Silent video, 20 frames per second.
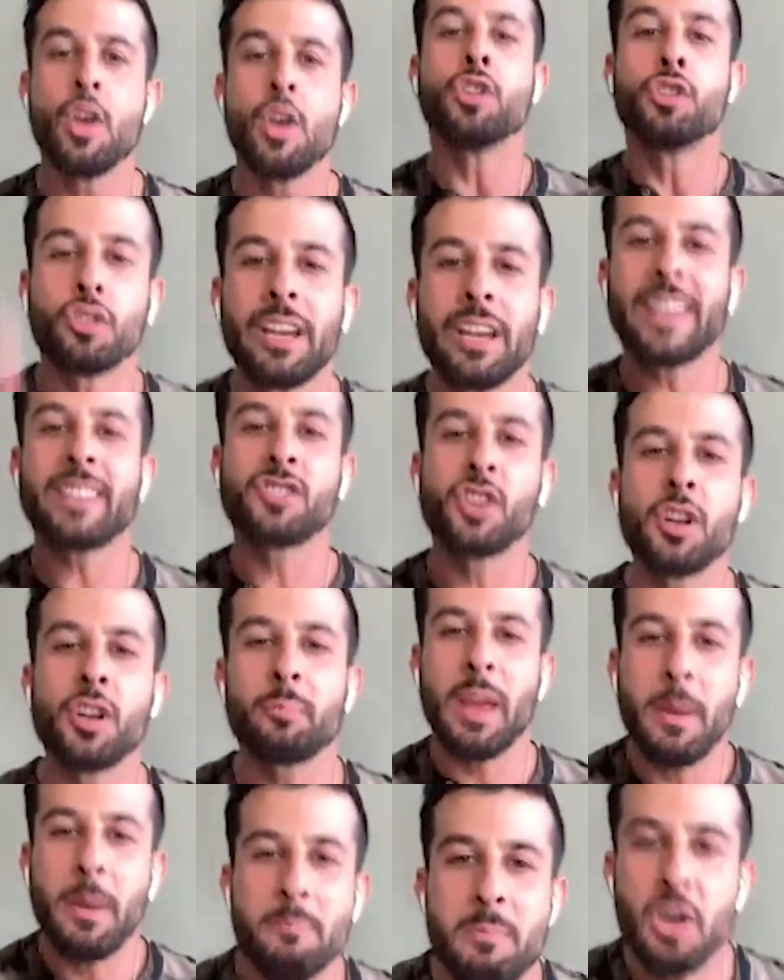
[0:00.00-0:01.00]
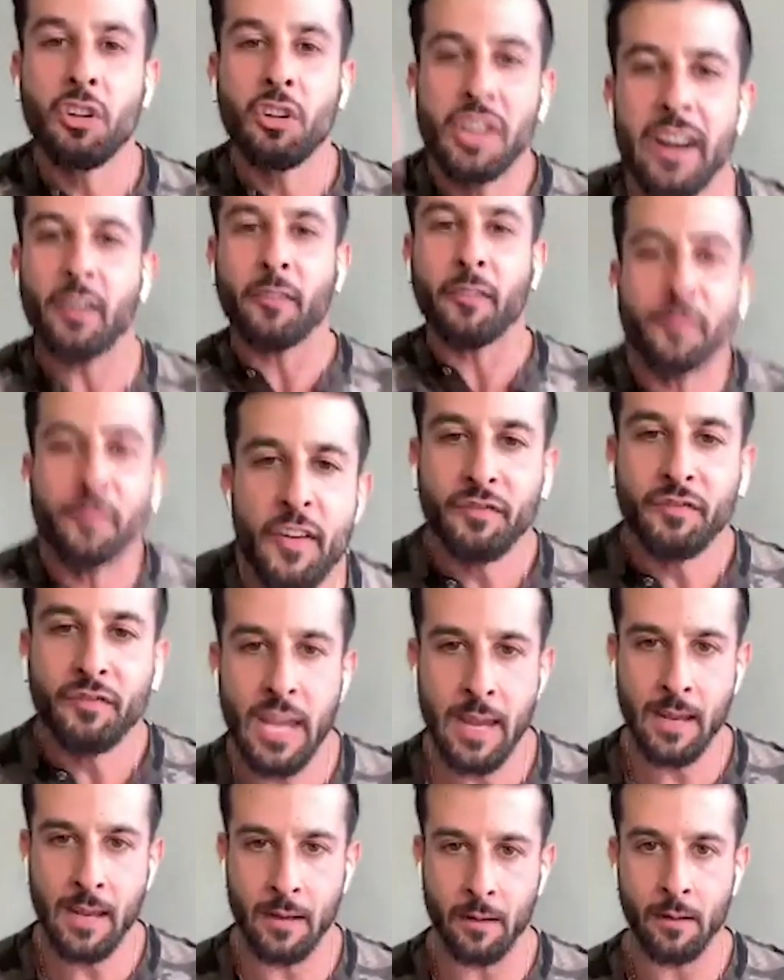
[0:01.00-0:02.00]
Your kid's gonna be a millionaire at
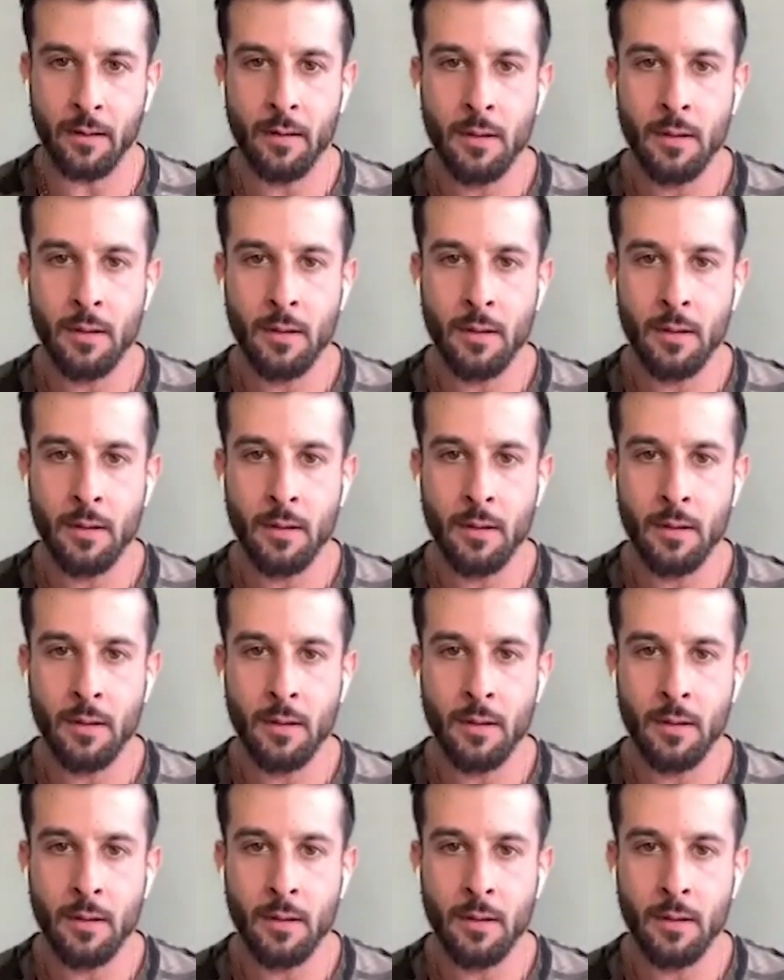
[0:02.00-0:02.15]
15.